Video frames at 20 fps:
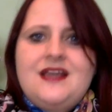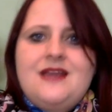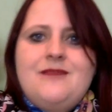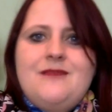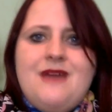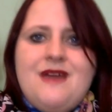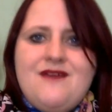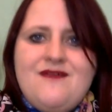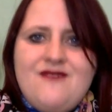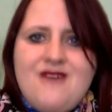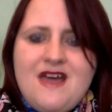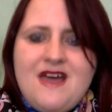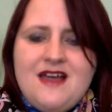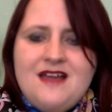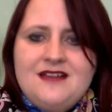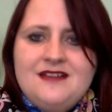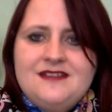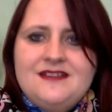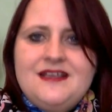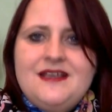and my
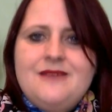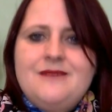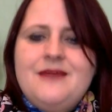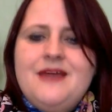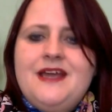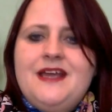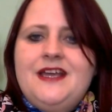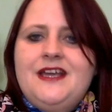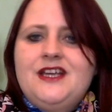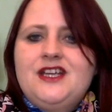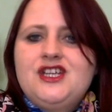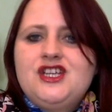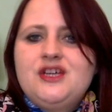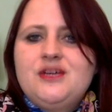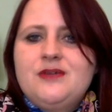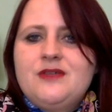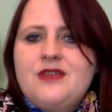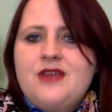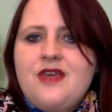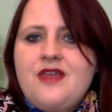fans and making
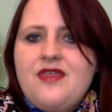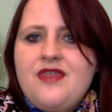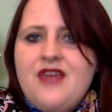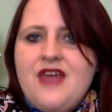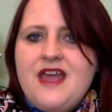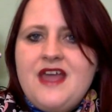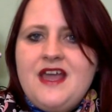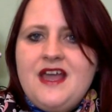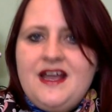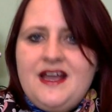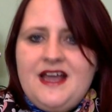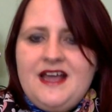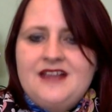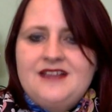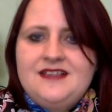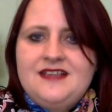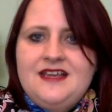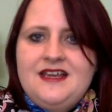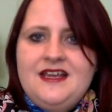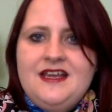sure that they are
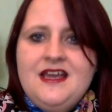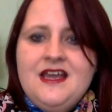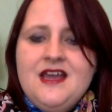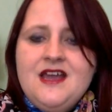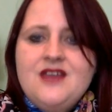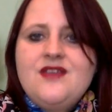getting